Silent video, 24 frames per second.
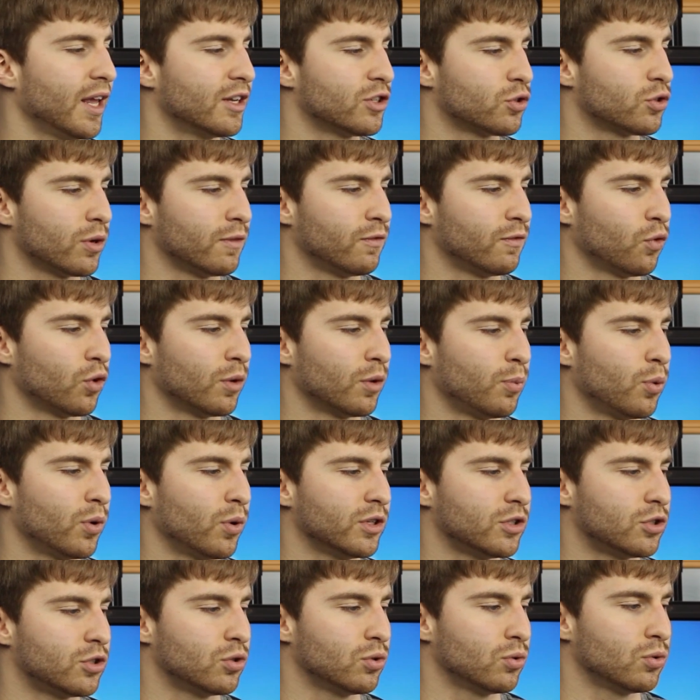Android four
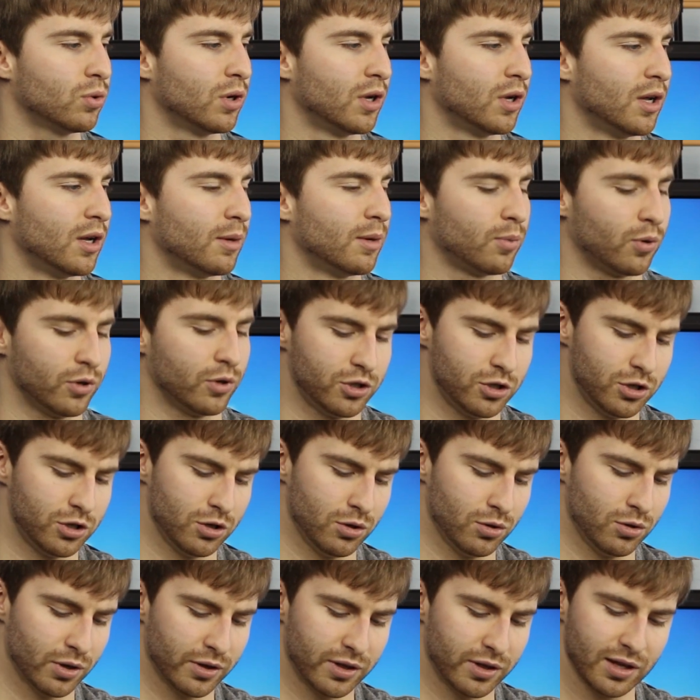point two point
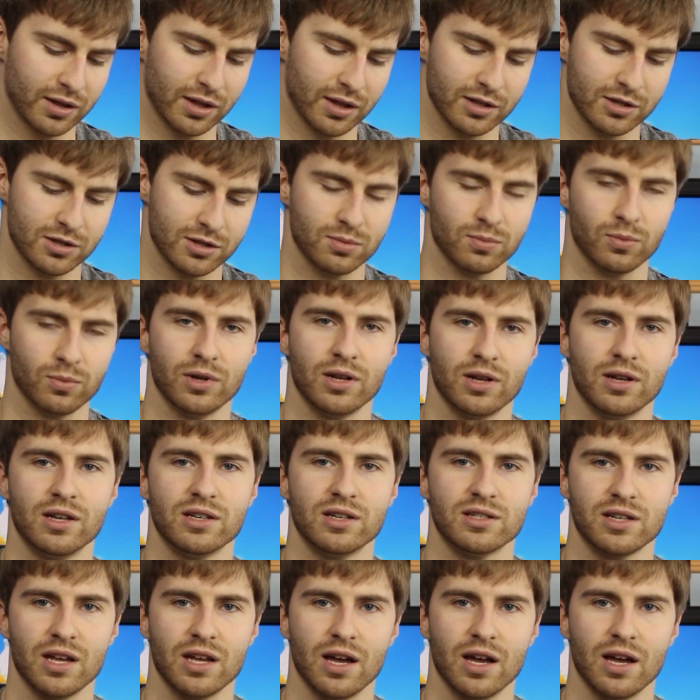two, I think that's what it is.